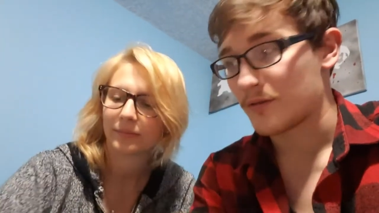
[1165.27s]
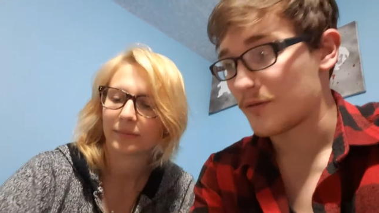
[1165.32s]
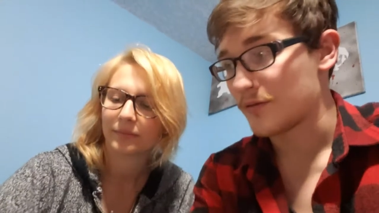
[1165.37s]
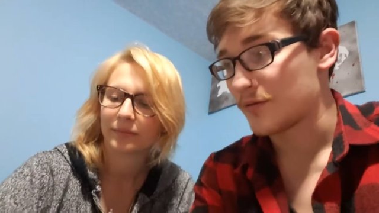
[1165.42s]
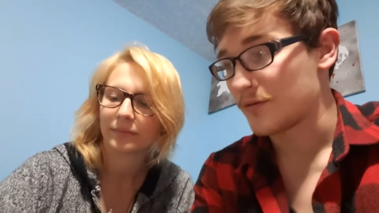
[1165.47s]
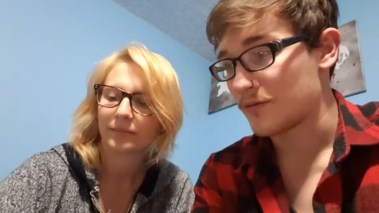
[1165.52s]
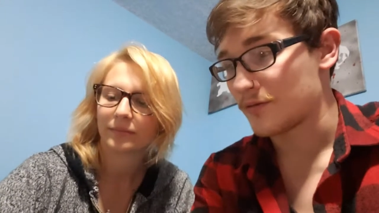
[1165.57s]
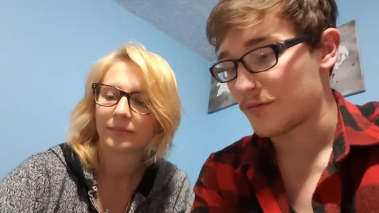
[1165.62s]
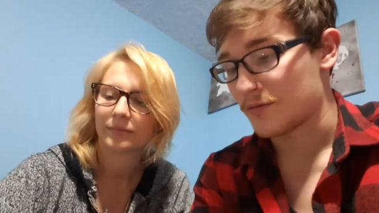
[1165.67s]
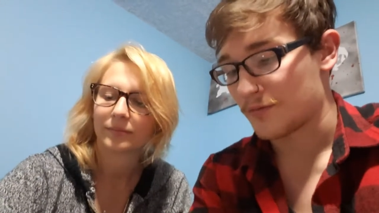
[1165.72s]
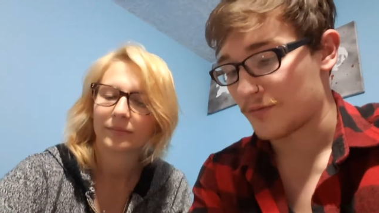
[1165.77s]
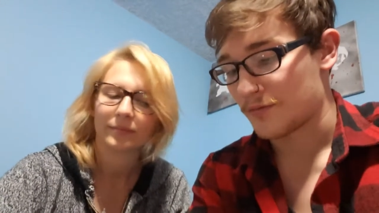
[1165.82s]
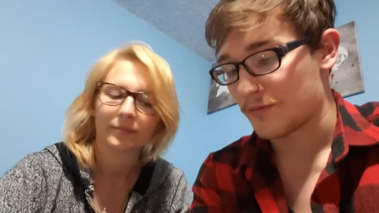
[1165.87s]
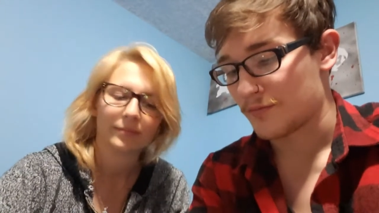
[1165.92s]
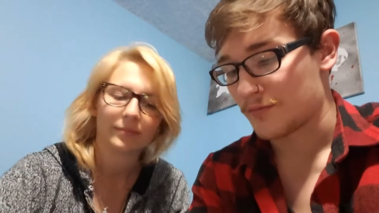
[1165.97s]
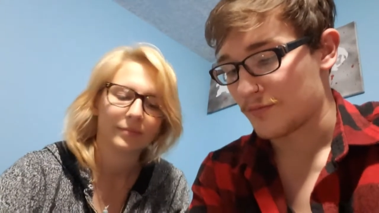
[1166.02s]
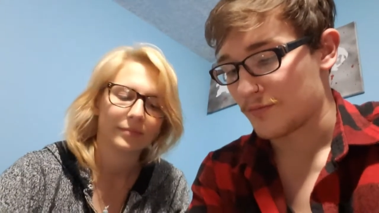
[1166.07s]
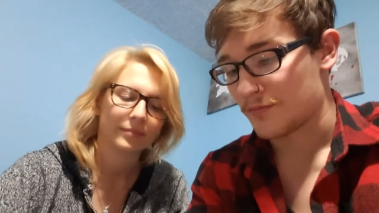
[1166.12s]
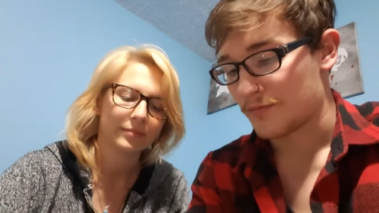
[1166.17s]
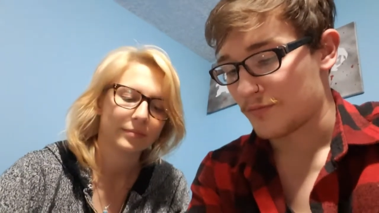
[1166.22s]

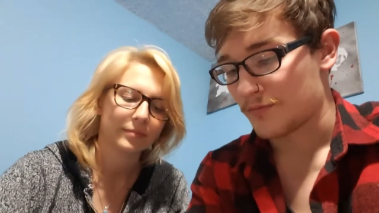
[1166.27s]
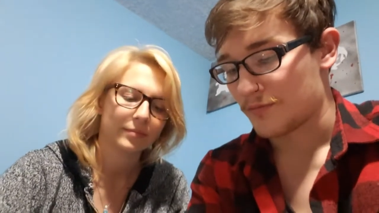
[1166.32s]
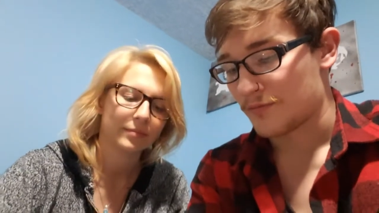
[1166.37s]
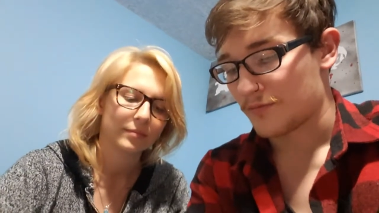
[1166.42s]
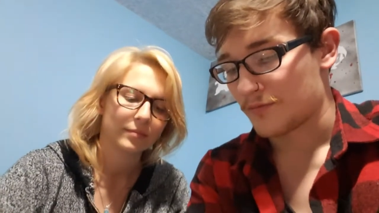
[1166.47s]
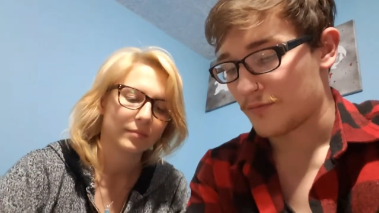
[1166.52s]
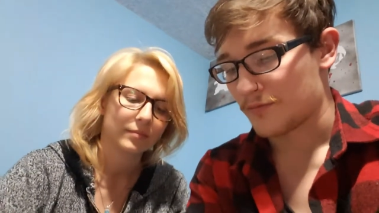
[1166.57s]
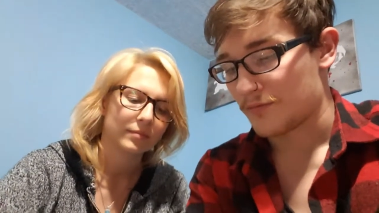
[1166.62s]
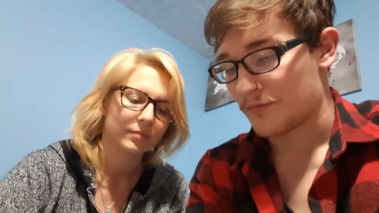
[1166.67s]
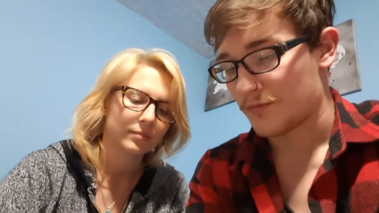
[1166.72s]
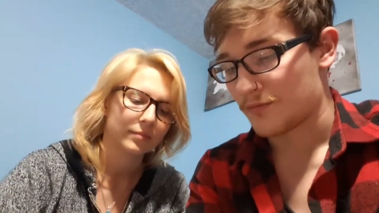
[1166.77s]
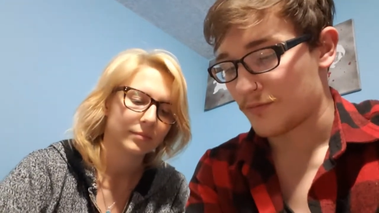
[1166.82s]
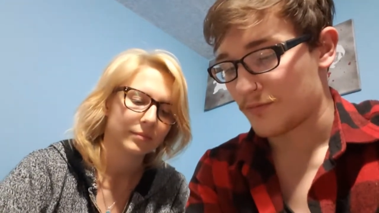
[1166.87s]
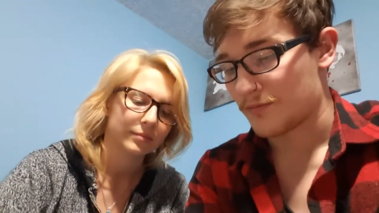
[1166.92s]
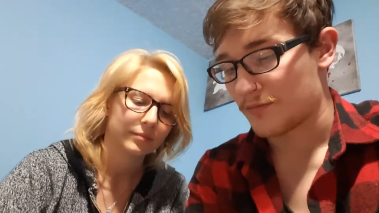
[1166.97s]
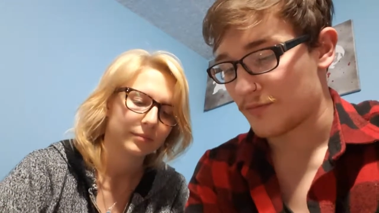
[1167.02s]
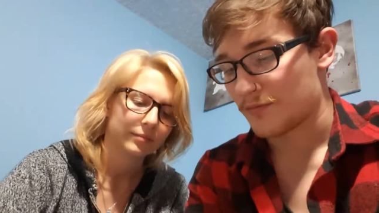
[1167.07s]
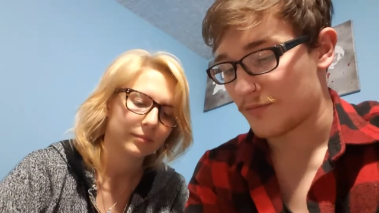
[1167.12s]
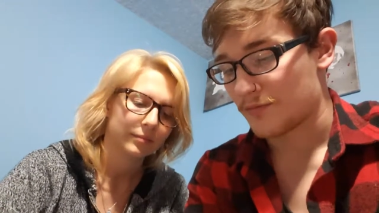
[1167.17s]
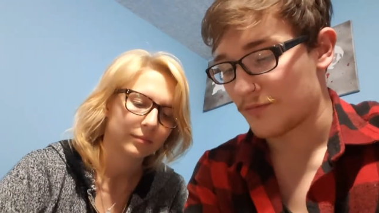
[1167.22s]

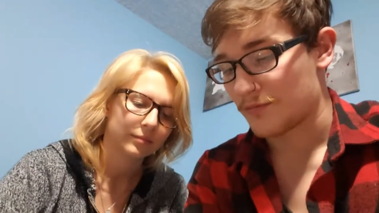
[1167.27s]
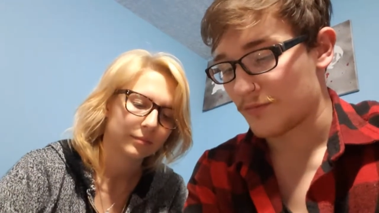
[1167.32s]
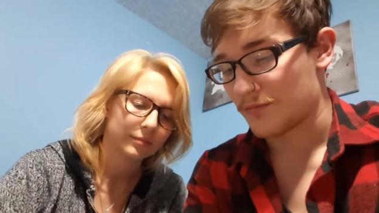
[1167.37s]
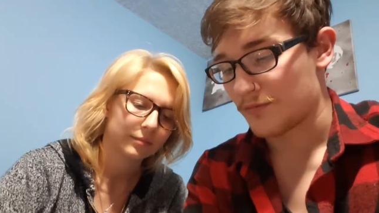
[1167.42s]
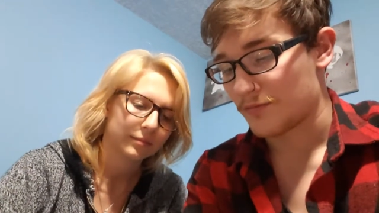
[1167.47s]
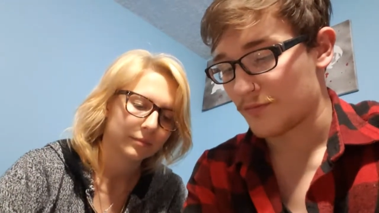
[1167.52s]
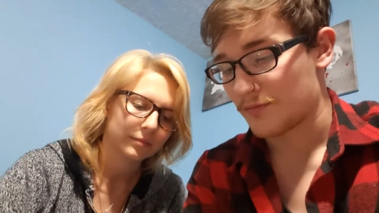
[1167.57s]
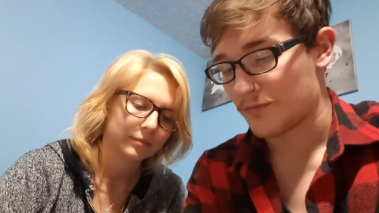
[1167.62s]
[no speech]